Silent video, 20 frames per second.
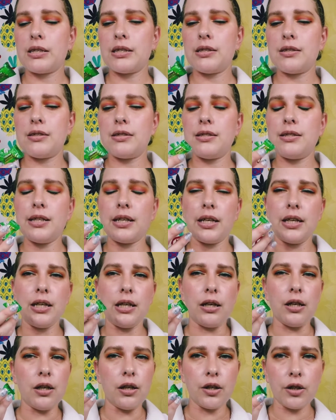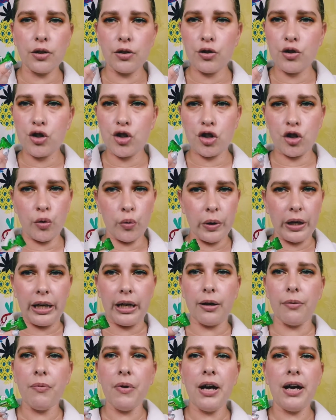sticky,
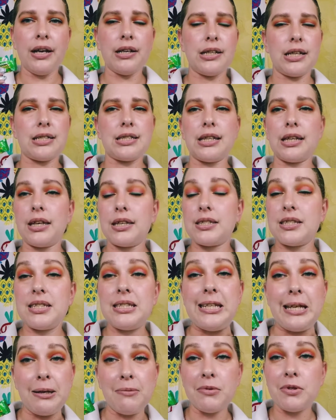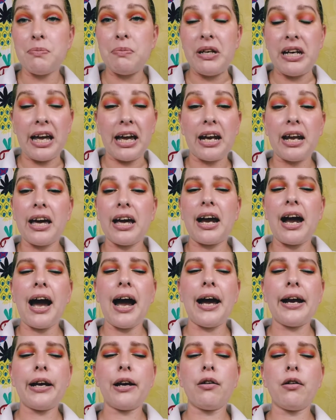chewy, tastes like a steamed banana. It
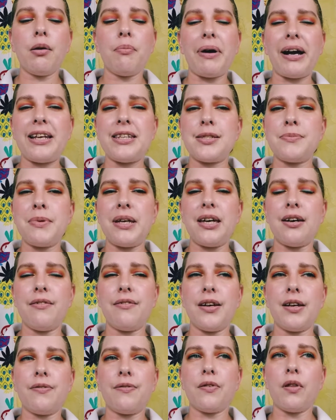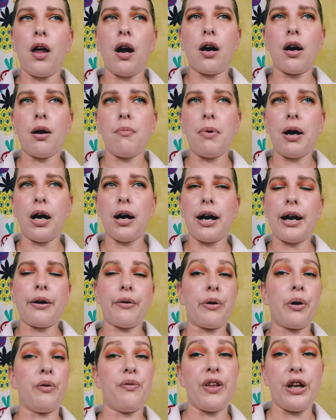kind of reminds me of if Lara bar, I
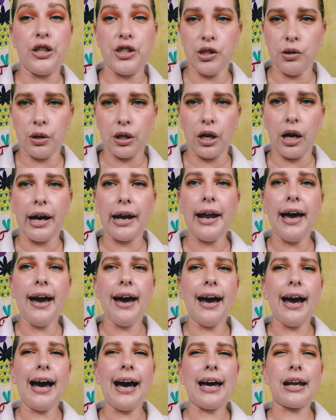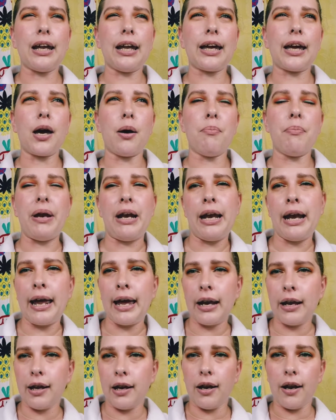don't know if they do or not, had like a
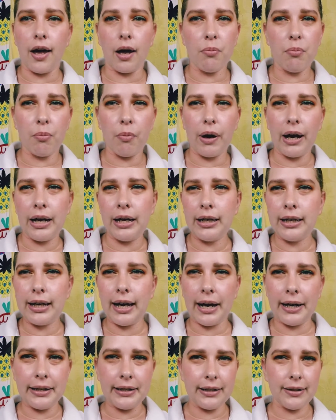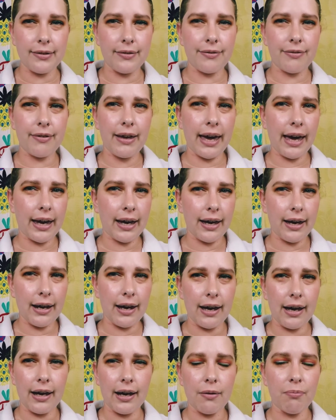banana nut bread kind of
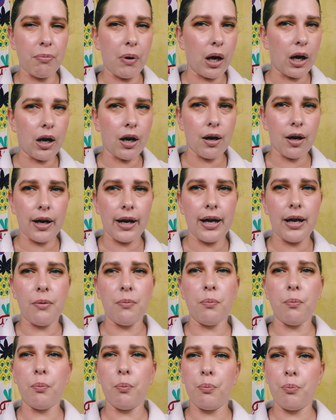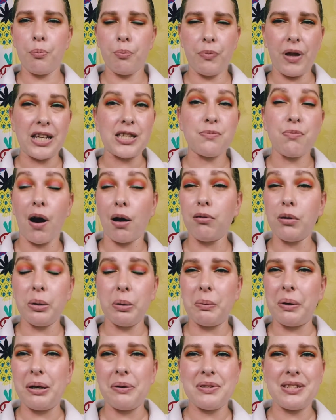bar. That's probably
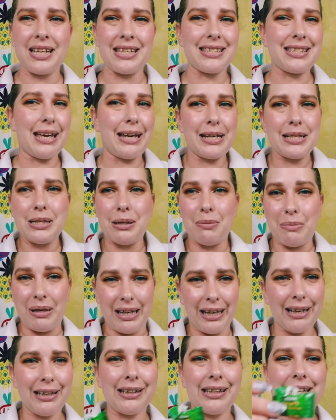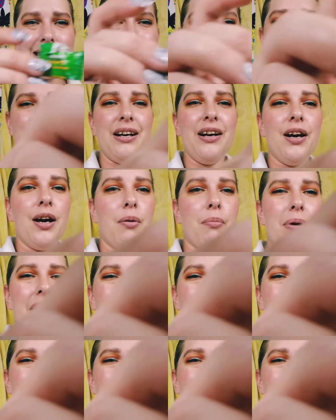what it would taste like to me, at least. My